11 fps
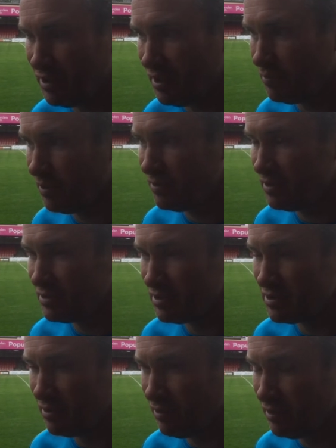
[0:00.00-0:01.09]
to get them both into the
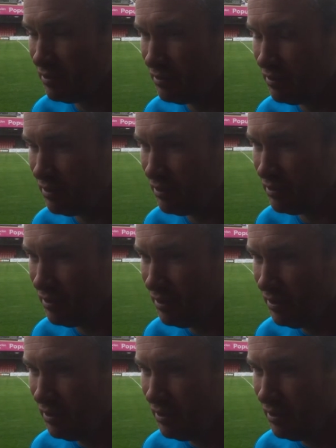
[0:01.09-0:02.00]
side, and I